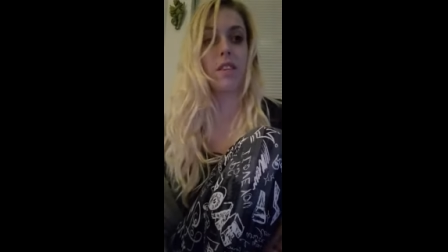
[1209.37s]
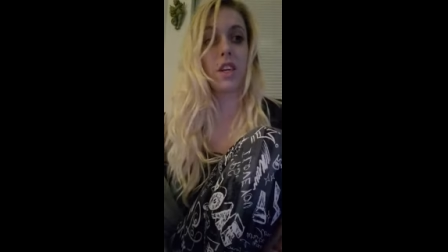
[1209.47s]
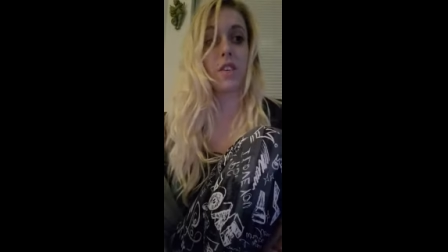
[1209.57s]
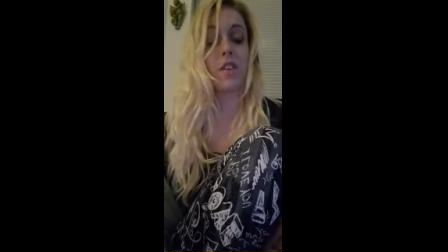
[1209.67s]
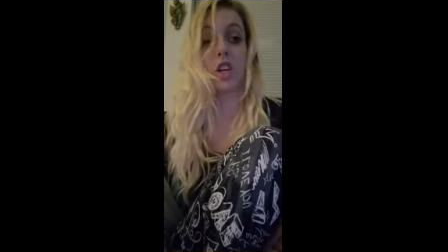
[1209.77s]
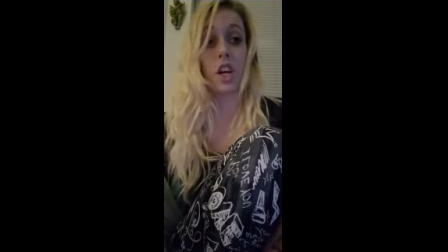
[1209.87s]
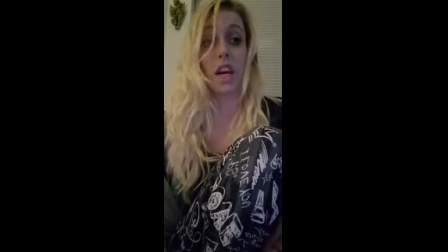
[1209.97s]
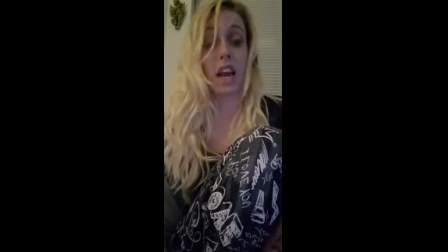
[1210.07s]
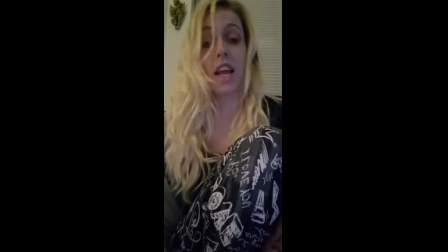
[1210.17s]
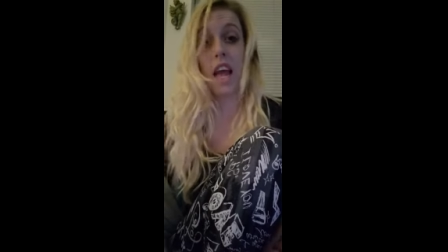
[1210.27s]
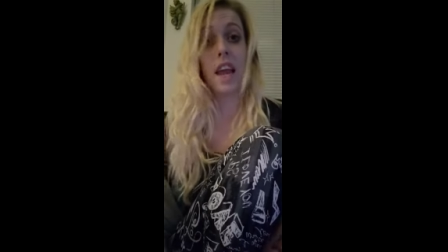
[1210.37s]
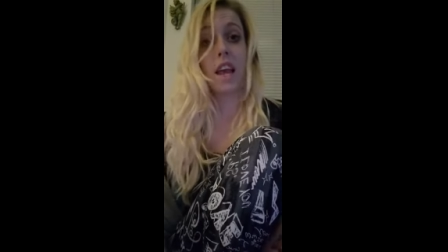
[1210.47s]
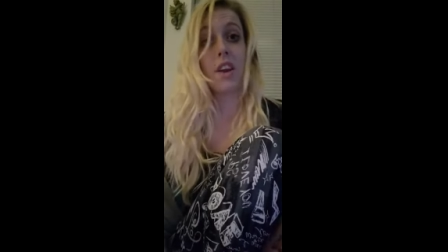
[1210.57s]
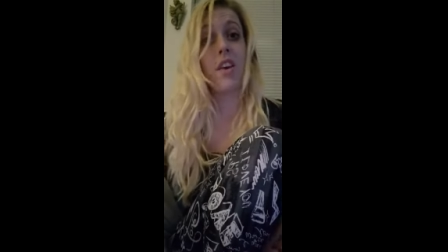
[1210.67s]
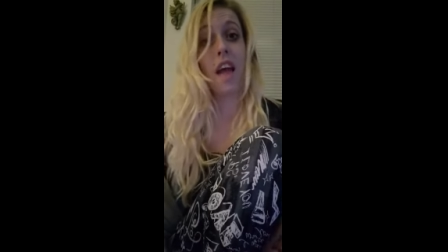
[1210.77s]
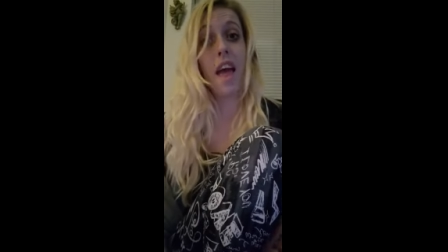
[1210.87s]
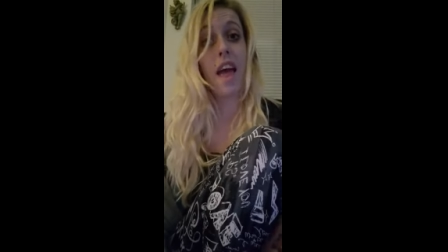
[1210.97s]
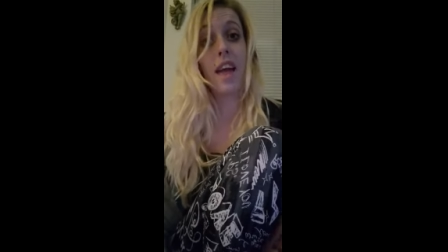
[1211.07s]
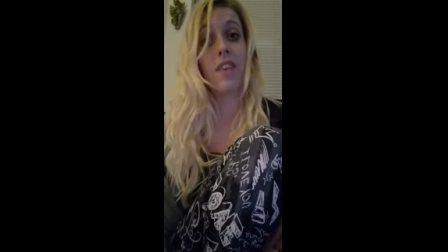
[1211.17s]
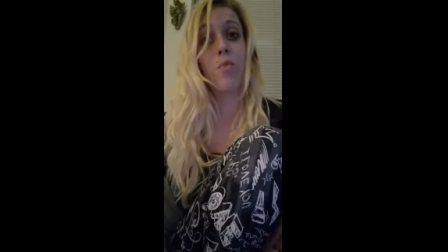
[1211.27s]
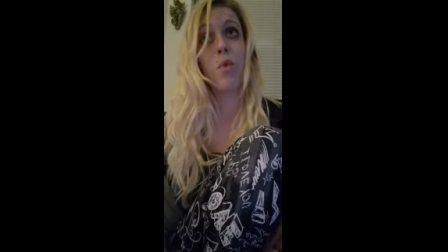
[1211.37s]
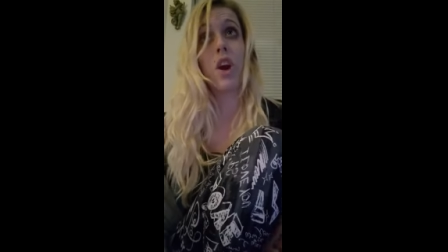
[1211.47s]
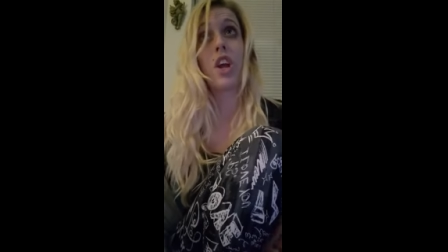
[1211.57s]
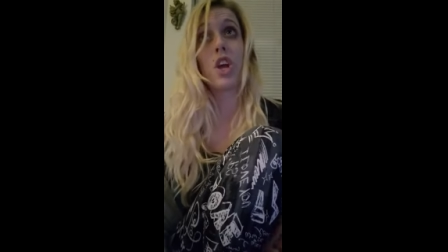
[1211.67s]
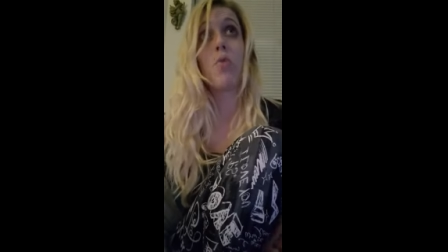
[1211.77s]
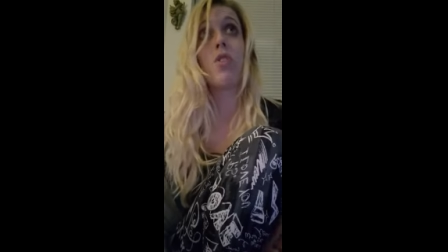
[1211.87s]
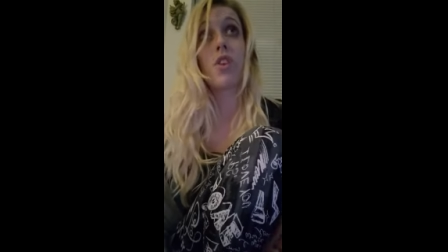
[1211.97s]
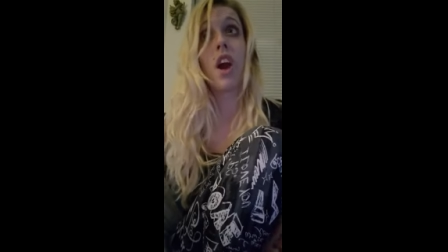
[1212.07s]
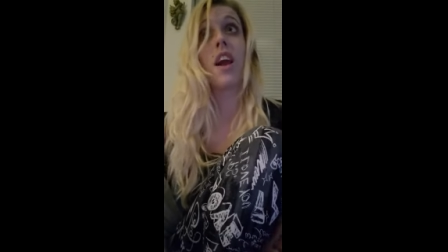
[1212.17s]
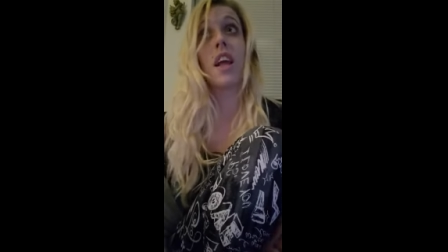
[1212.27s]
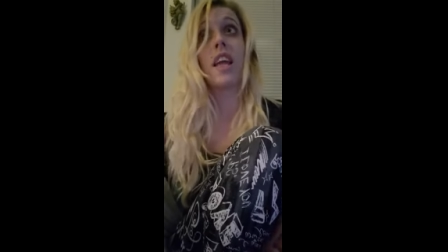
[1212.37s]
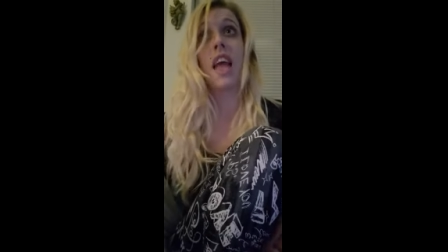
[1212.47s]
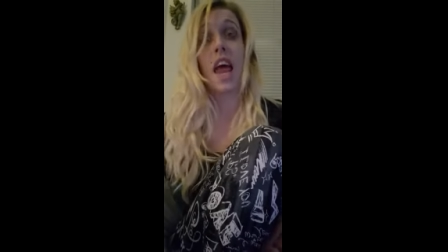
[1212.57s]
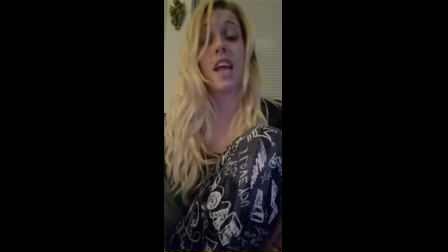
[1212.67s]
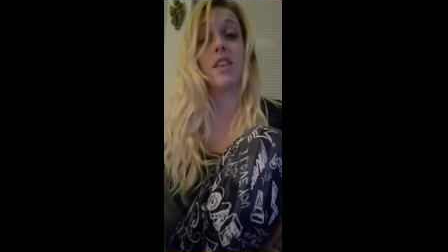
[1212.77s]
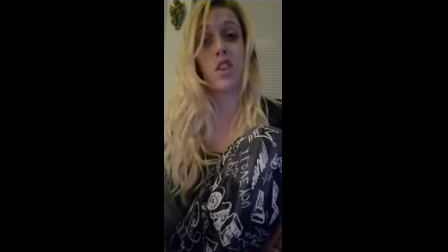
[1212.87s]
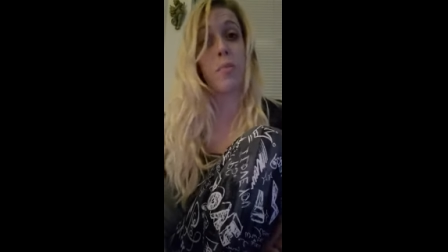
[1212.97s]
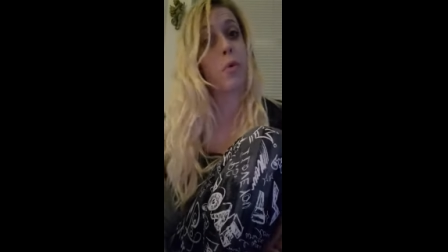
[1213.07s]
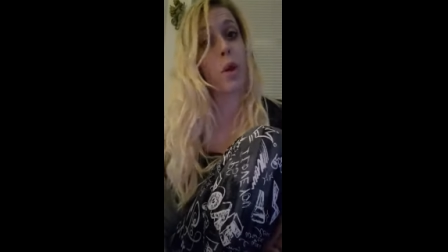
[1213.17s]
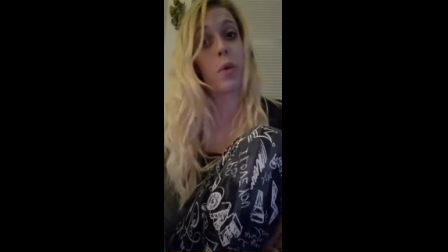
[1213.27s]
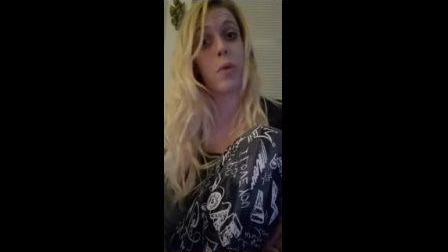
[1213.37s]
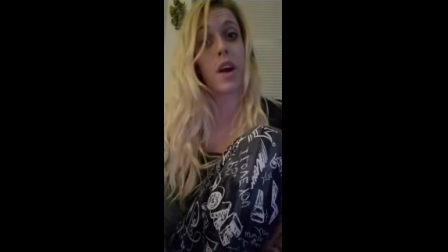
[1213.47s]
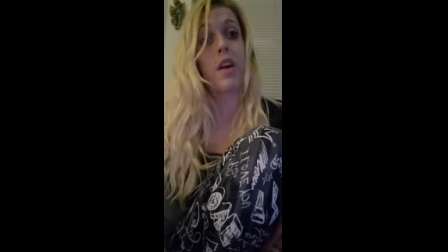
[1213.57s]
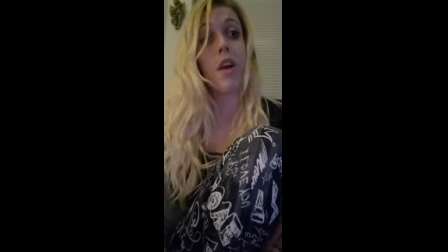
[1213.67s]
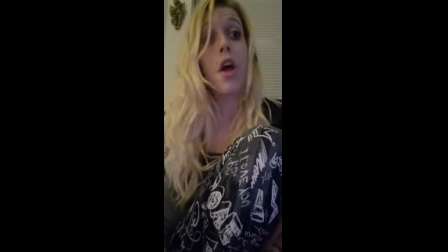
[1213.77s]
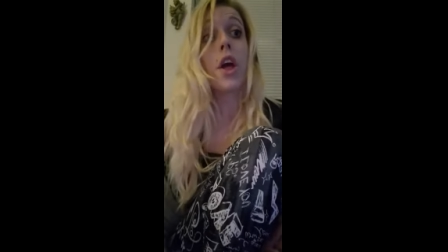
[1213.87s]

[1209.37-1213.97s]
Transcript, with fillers: because you're going to get it in your head where you start getting to the point where